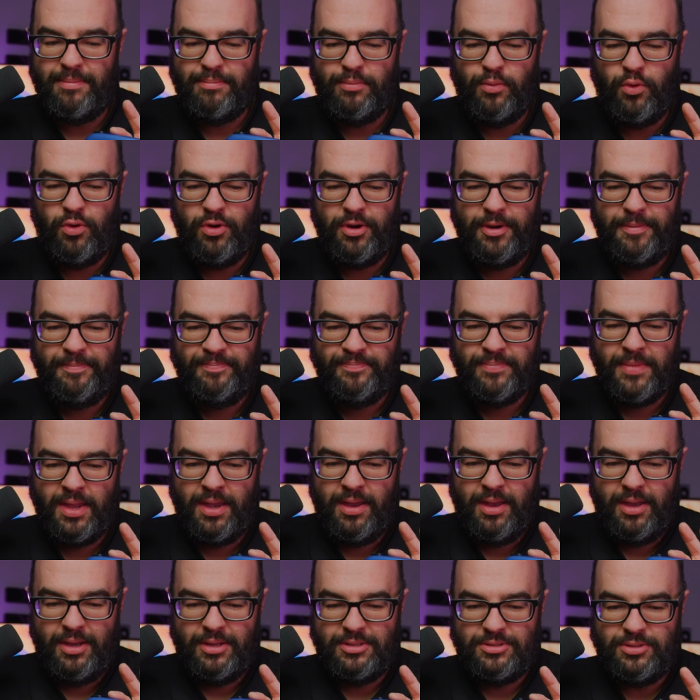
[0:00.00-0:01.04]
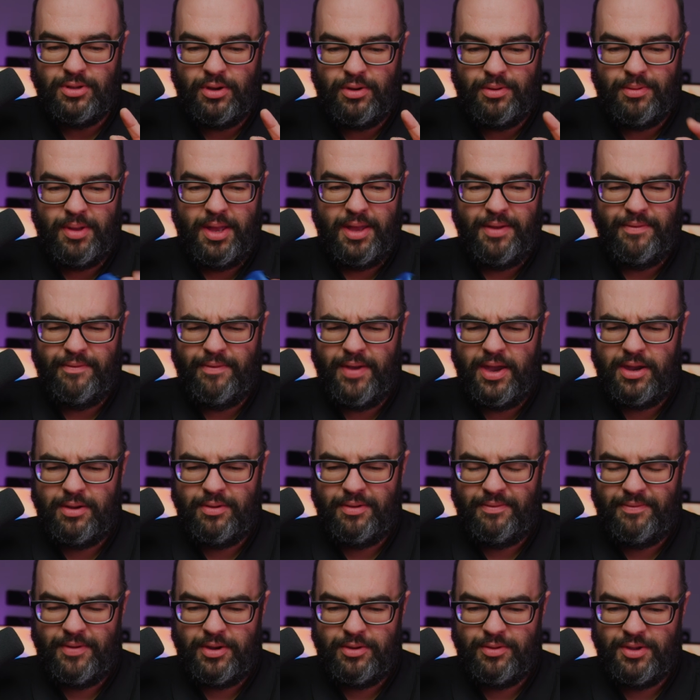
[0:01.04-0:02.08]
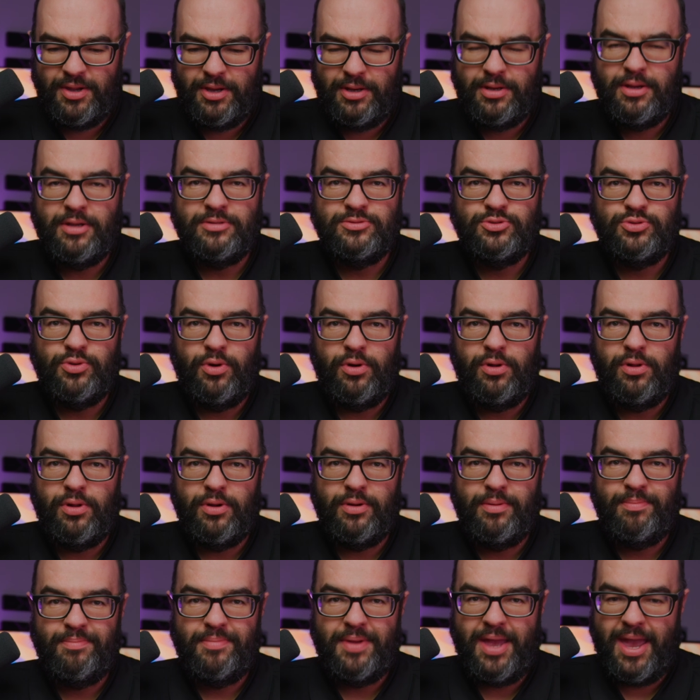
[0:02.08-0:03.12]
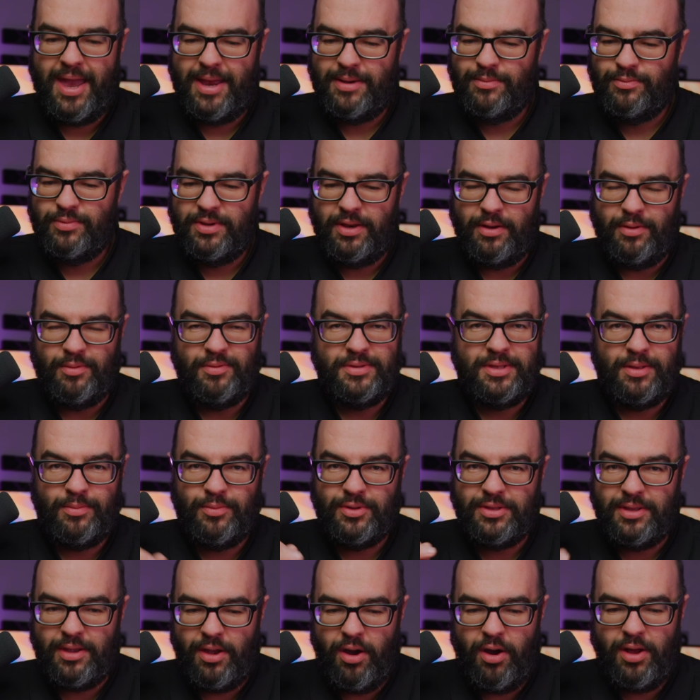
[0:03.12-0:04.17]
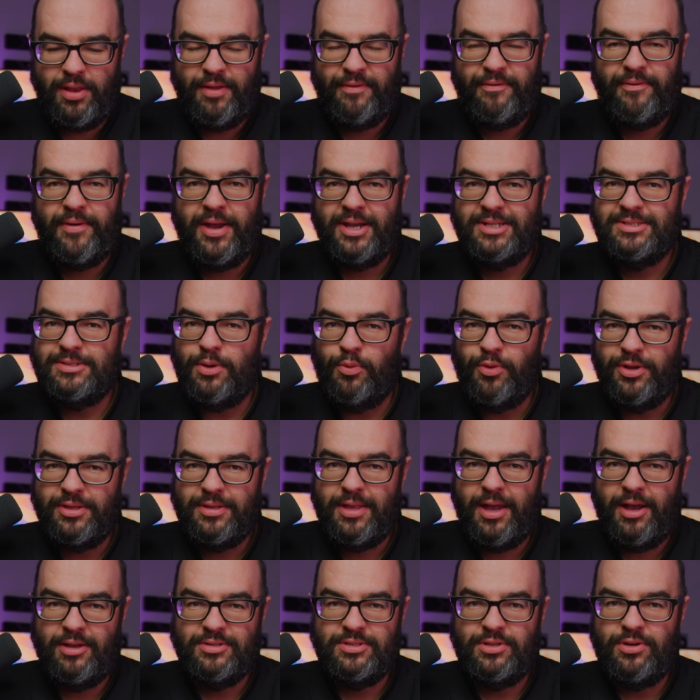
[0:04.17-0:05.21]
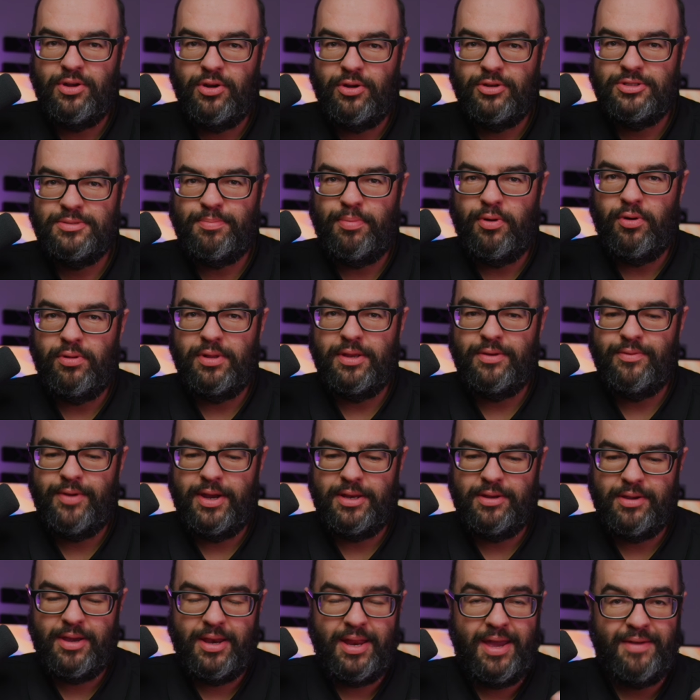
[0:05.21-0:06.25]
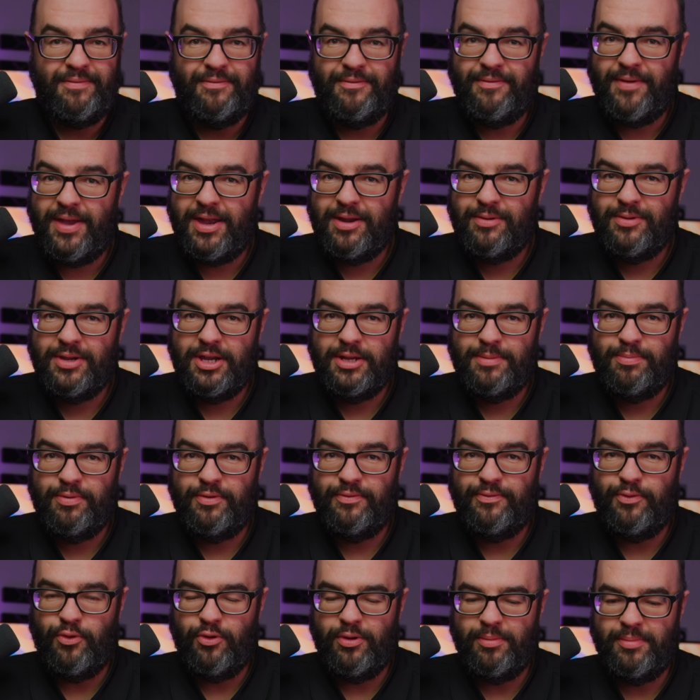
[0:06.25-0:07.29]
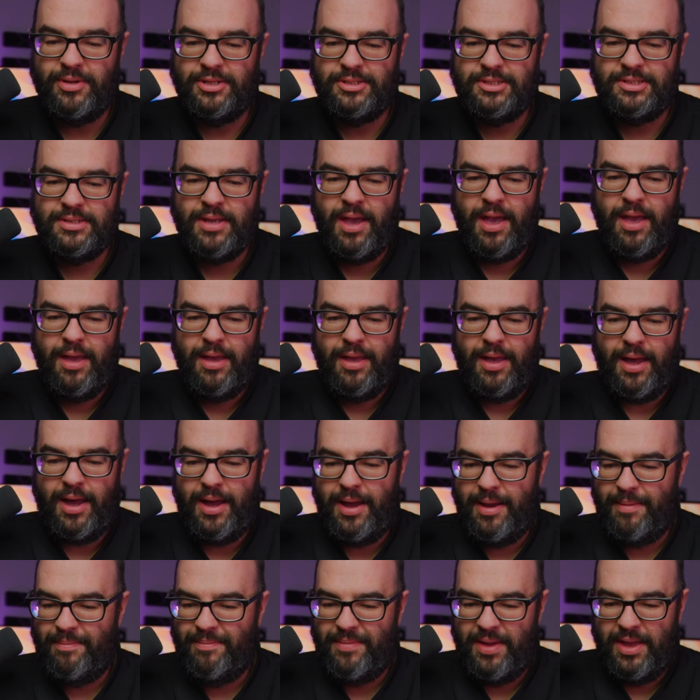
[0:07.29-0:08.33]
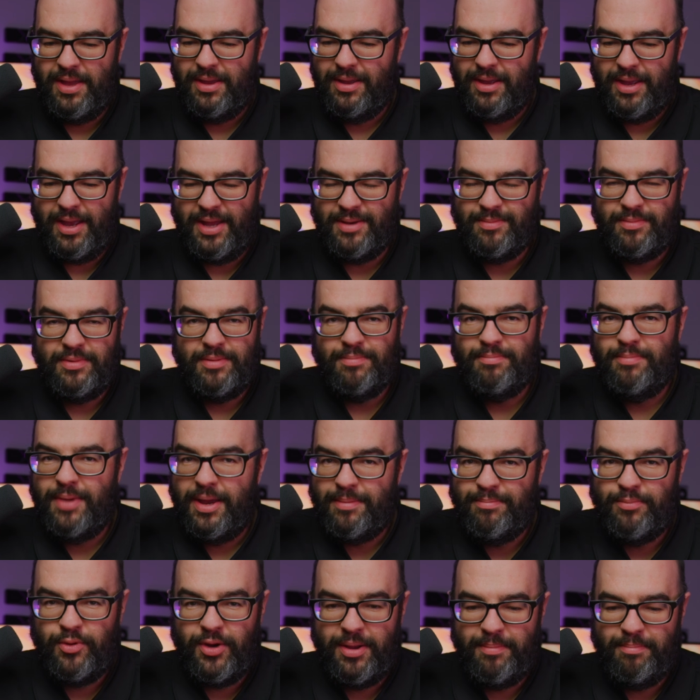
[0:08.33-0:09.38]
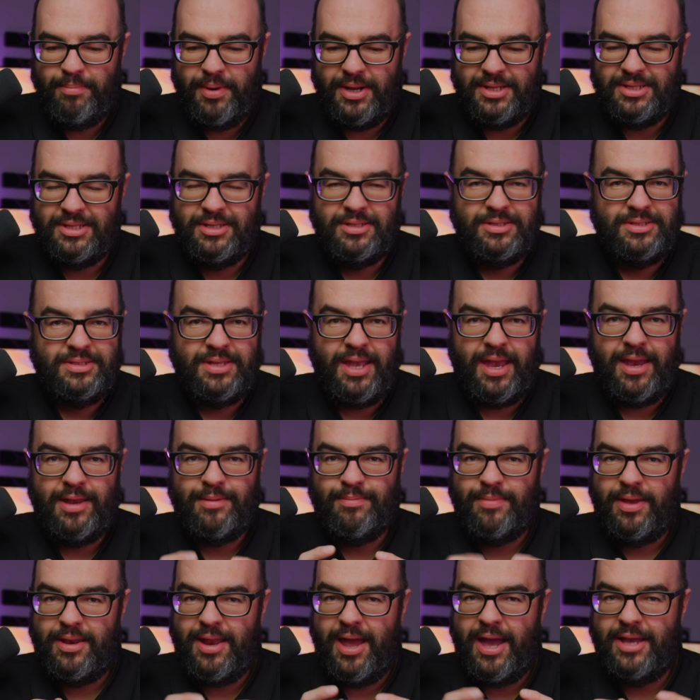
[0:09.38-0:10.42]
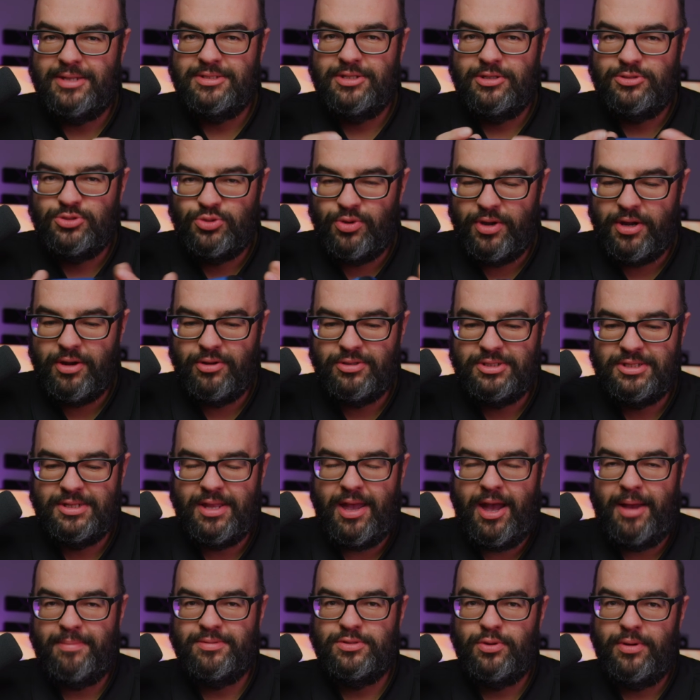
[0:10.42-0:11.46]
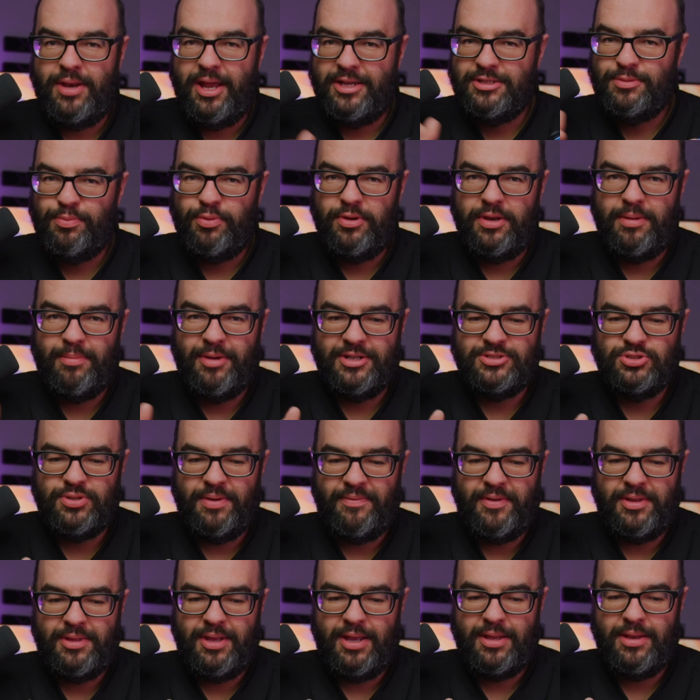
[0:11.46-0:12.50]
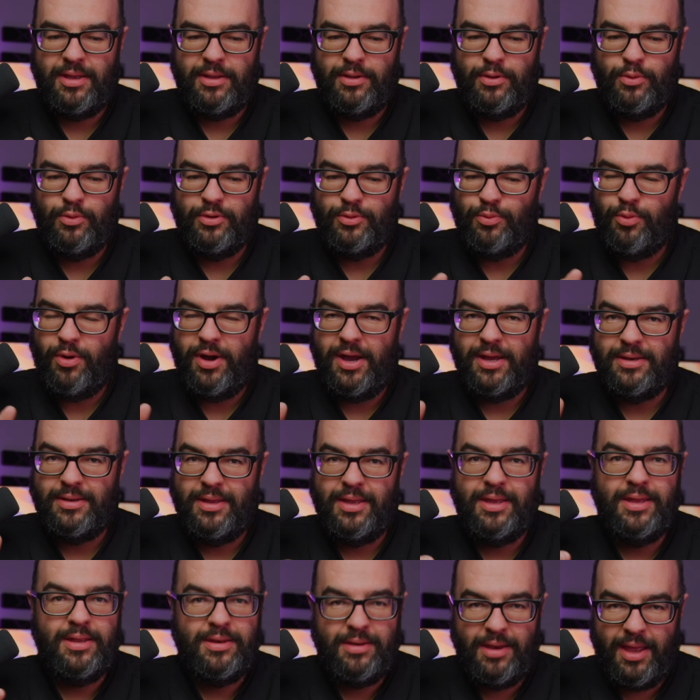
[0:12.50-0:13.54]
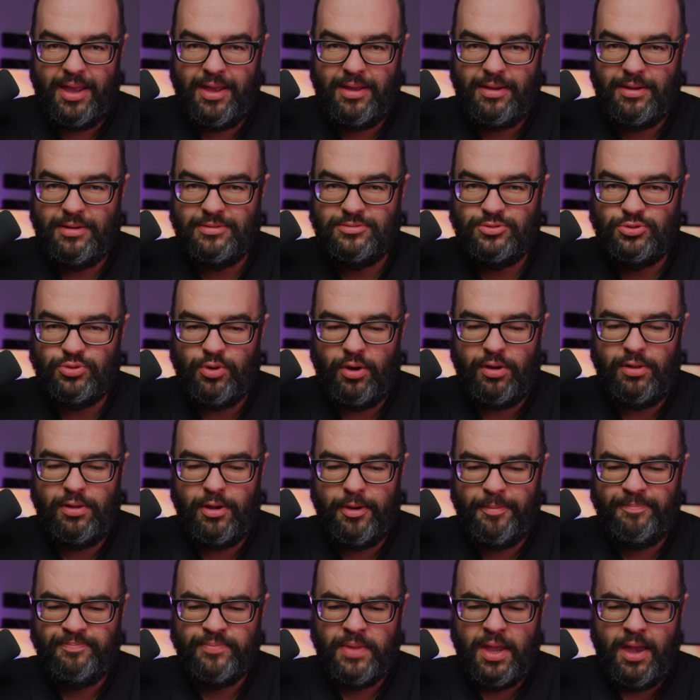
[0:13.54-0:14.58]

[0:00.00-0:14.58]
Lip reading: more. So very, very good controller. And, with the Hall effects, the 1000 hertz polling rate, you're going to have very good performance and membrane buttons, and it has a trigger stop. So it has pretty much everything that you would want in a controller.